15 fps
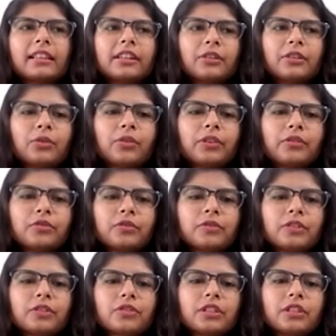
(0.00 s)
that
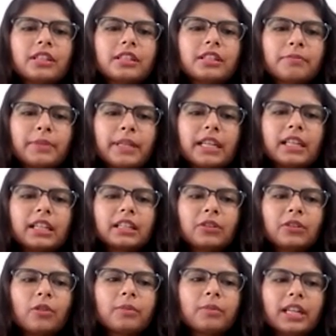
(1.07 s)
introversion is being
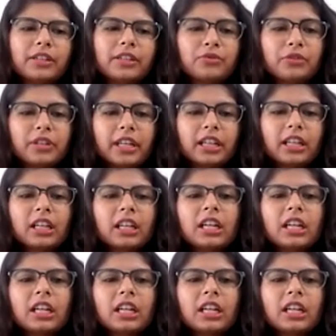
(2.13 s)
normalized today,